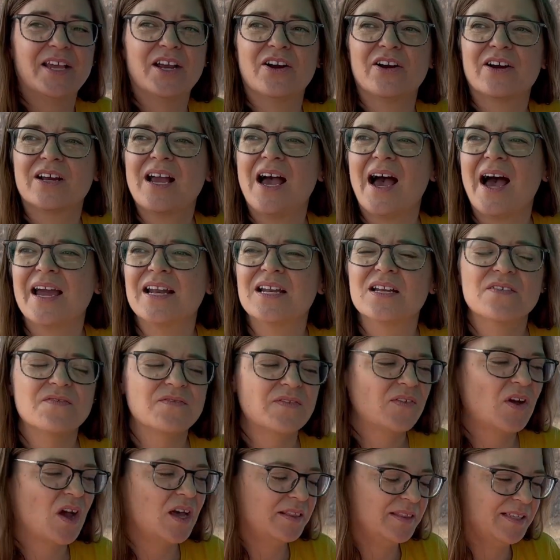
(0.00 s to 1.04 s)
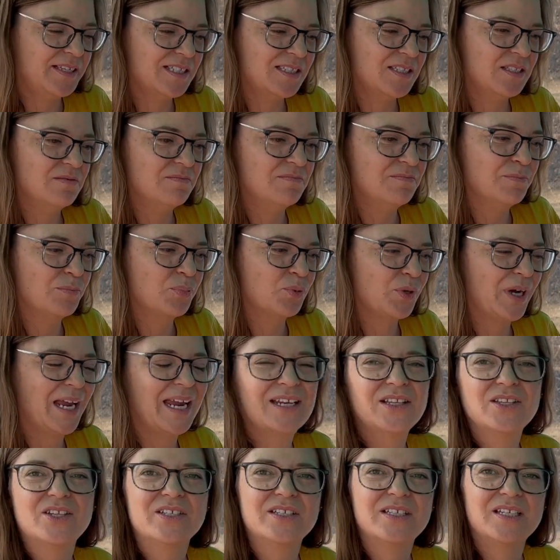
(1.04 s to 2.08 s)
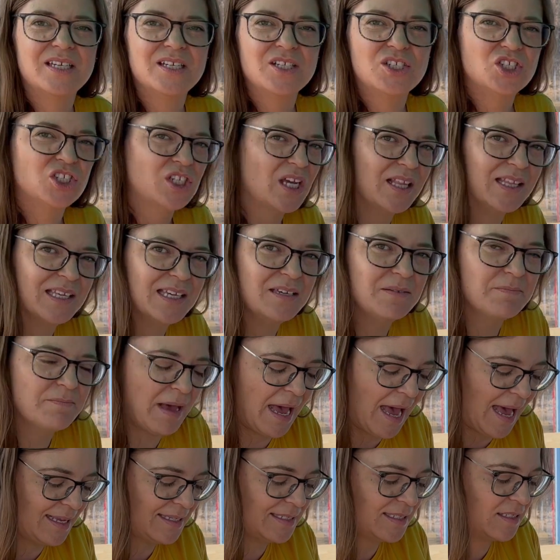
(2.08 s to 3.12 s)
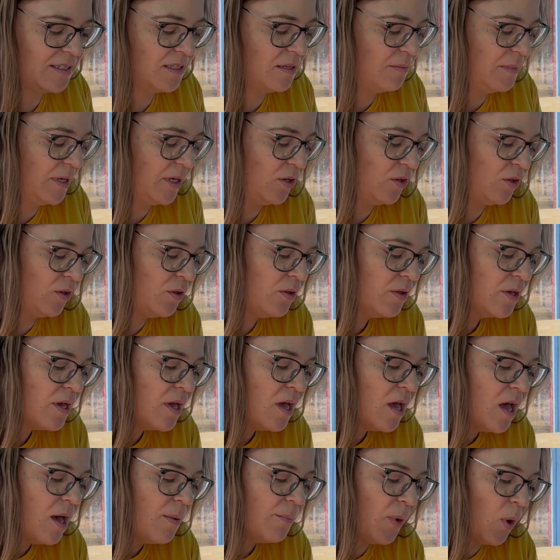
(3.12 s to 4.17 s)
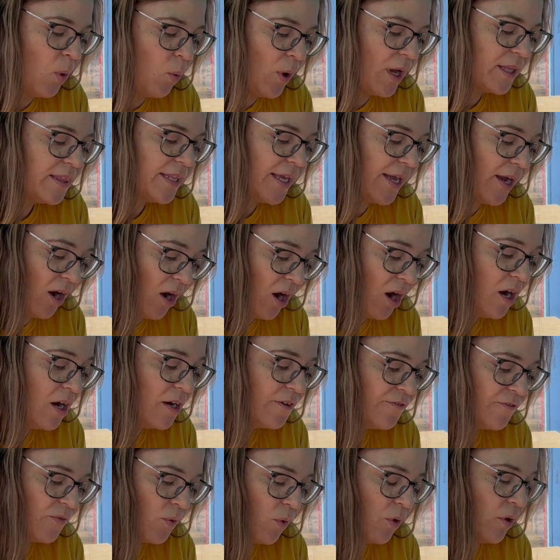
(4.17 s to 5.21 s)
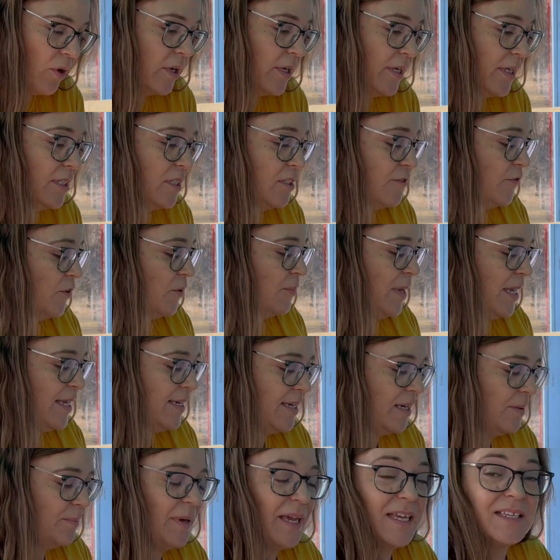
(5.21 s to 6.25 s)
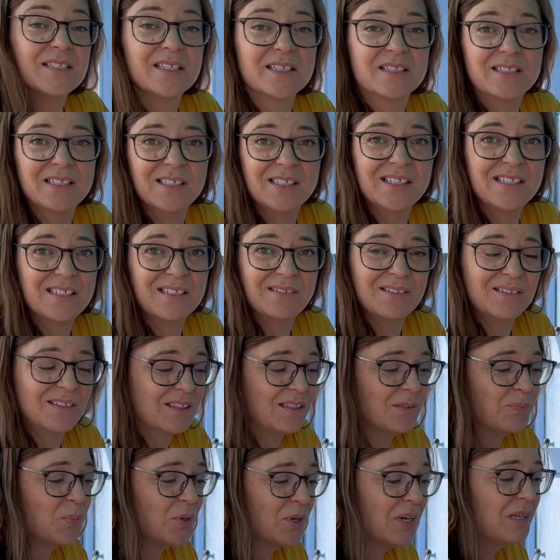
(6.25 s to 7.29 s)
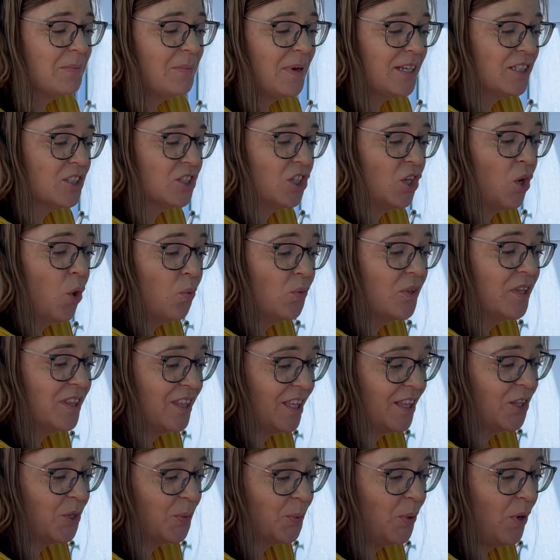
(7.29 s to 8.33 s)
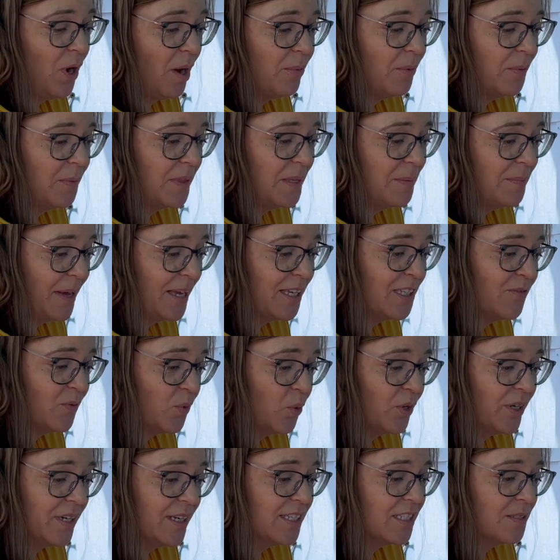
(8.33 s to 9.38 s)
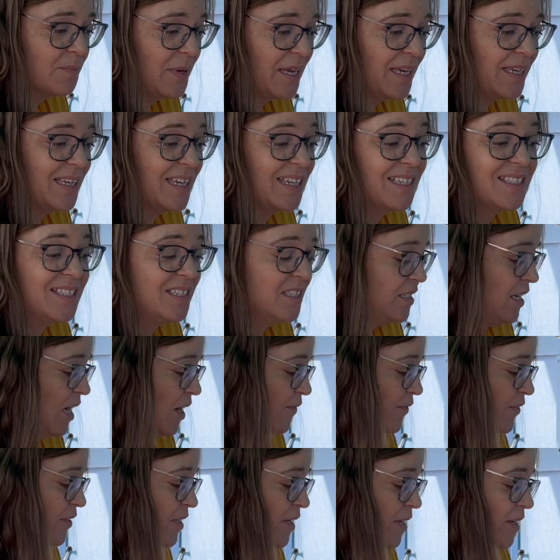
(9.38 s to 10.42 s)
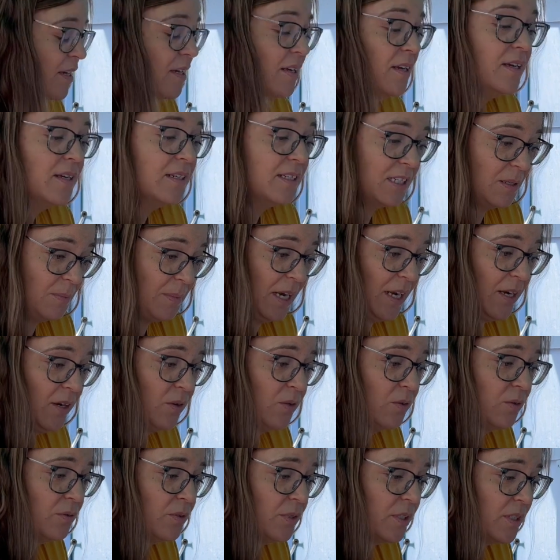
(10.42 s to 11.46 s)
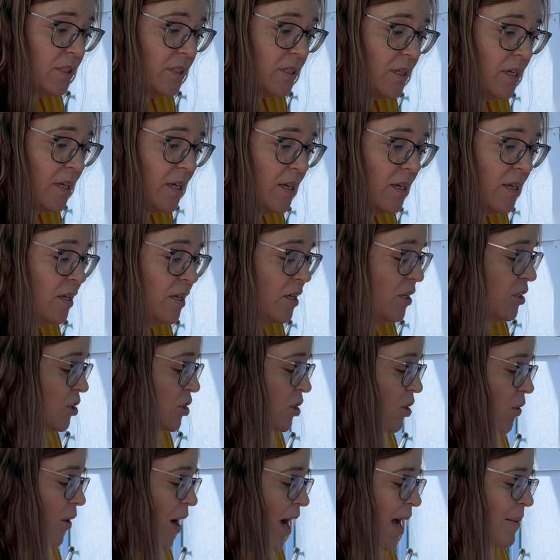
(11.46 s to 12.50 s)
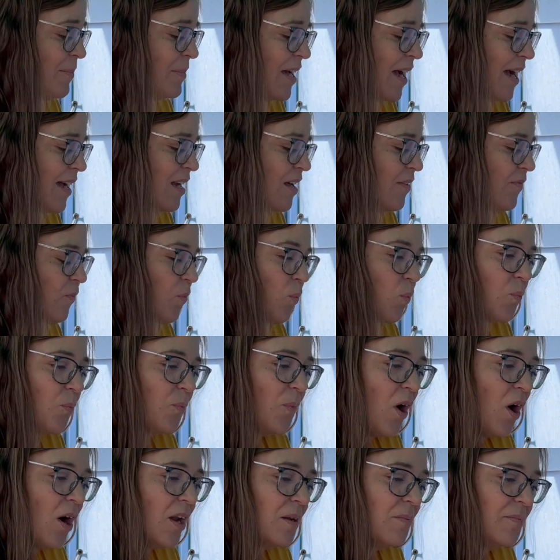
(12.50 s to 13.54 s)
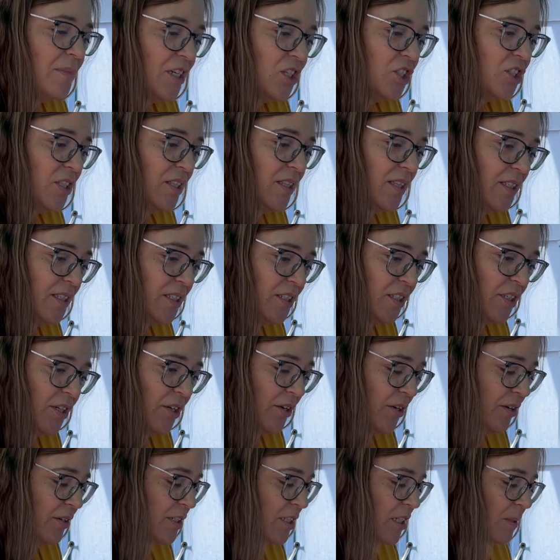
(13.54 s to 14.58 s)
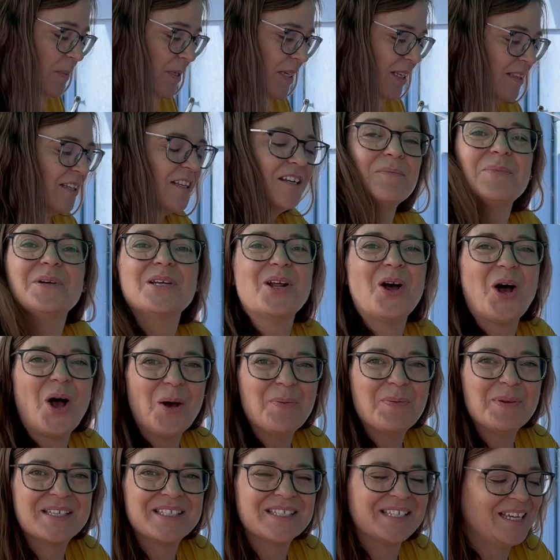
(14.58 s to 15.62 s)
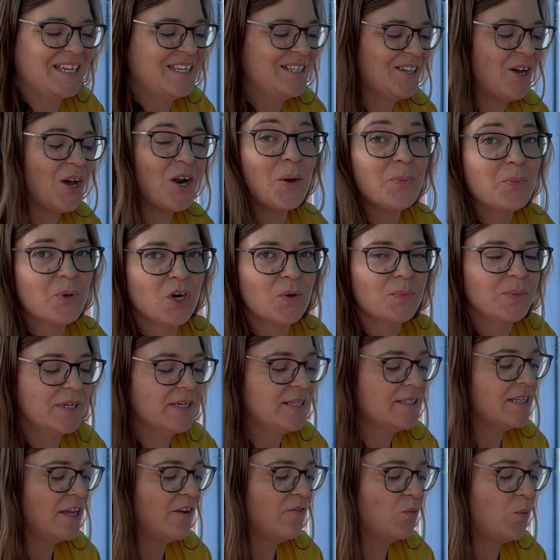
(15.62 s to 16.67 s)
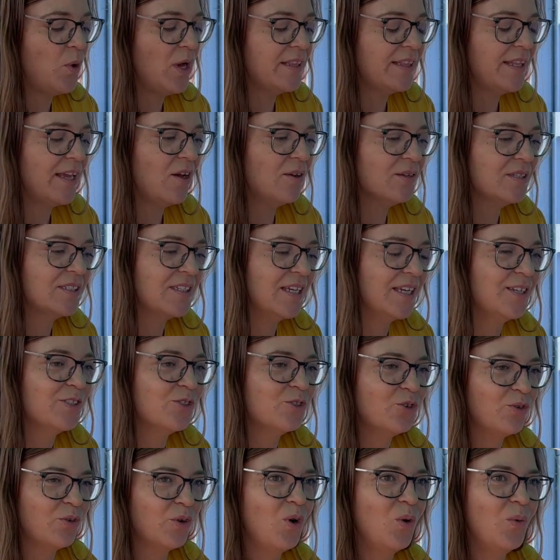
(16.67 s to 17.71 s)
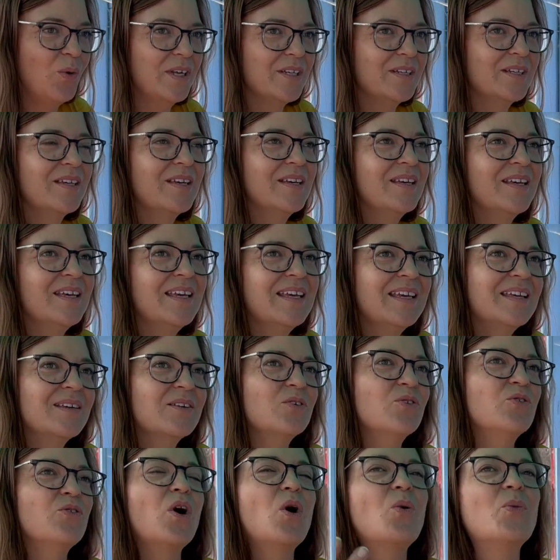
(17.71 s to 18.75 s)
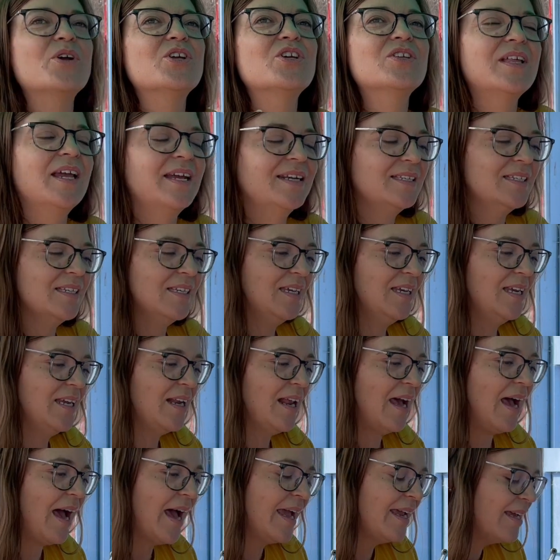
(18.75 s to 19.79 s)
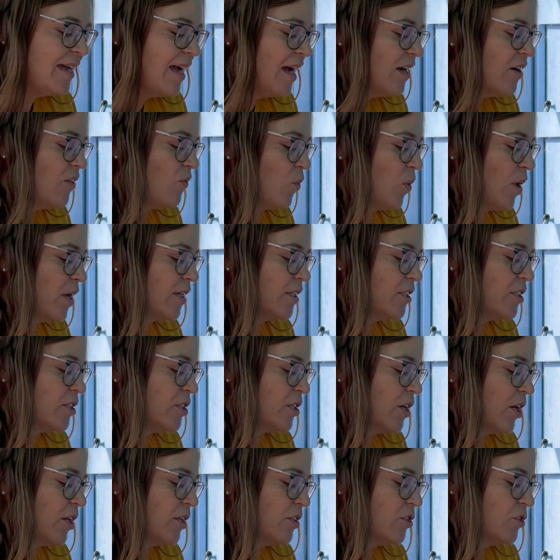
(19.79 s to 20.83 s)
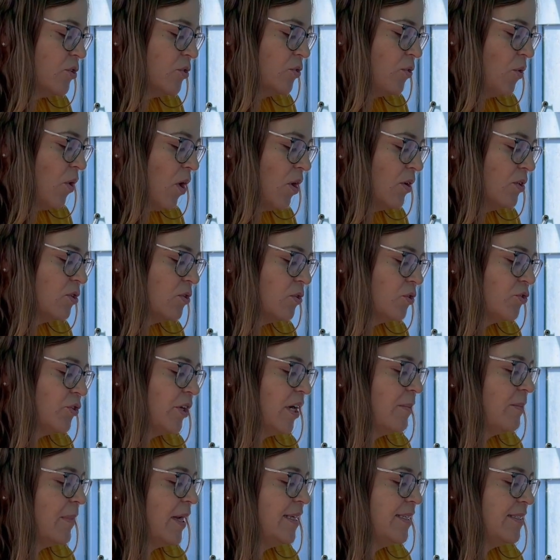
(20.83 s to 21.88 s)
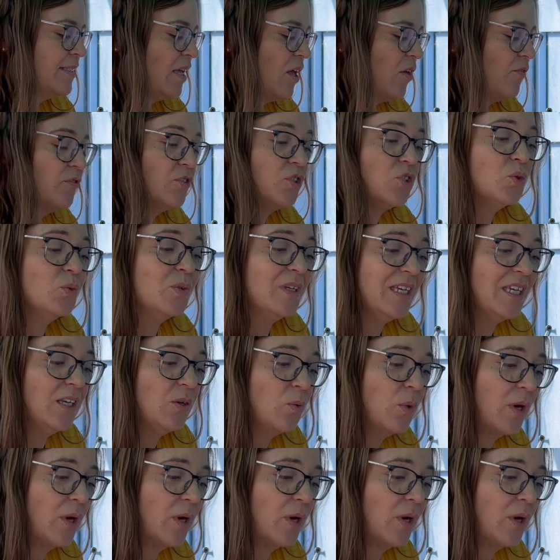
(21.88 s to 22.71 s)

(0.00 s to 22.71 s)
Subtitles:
they're kind of got this brain looking jelly mass in the middle. But what they are for is for making basically pretty much the only thing they're probably best for is making stuffed tomatoes. So I'm kind of on a mission this year to be a little bit opposite, not on purpose, of what they all say is grow what you like to eat. I kind of want to start to also train myself to eat